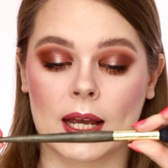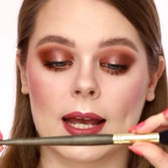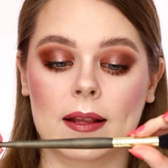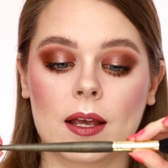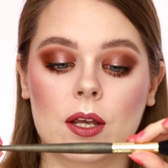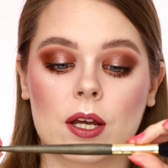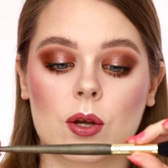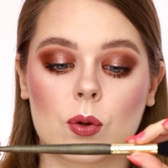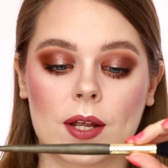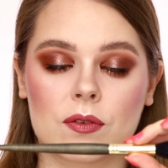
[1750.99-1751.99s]
And I
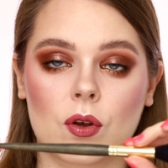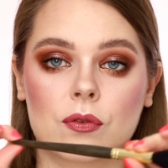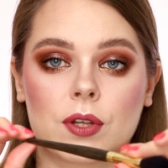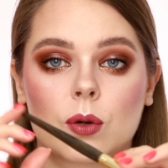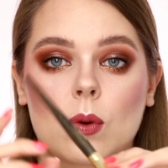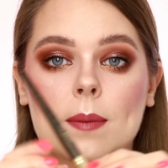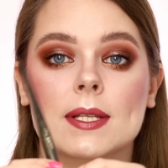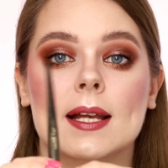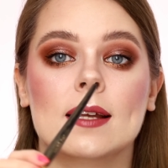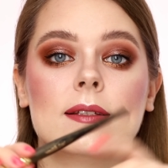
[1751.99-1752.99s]
read on their
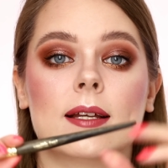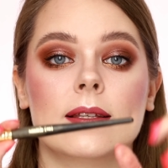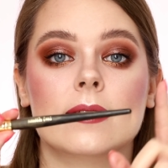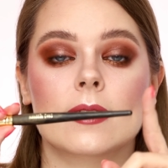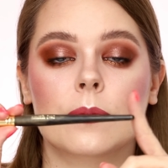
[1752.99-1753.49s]
website that it's